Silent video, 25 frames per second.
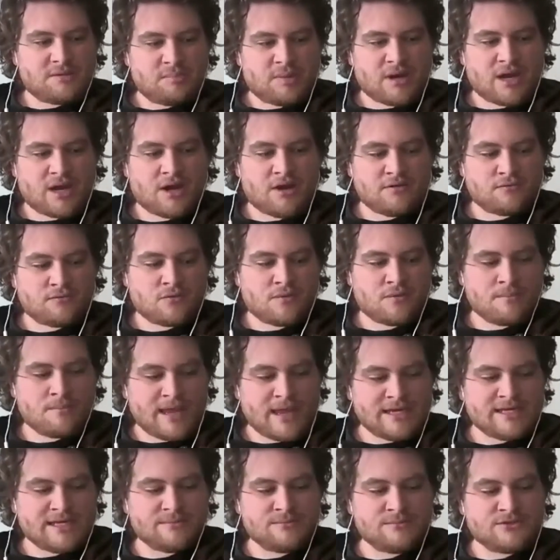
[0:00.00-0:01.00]
part of what
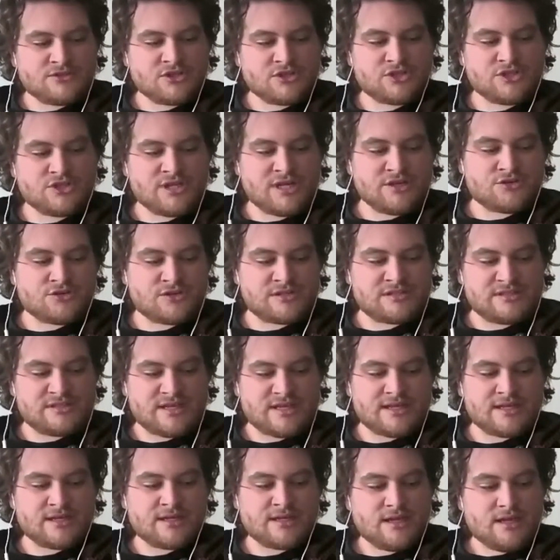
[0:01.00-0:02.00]
made him such an
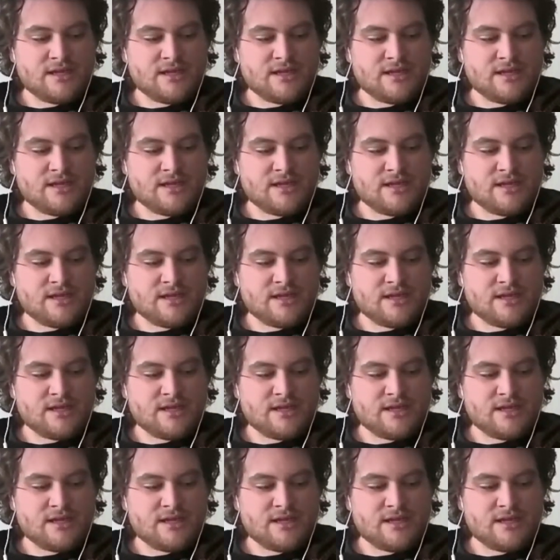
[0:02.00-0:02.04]
interesting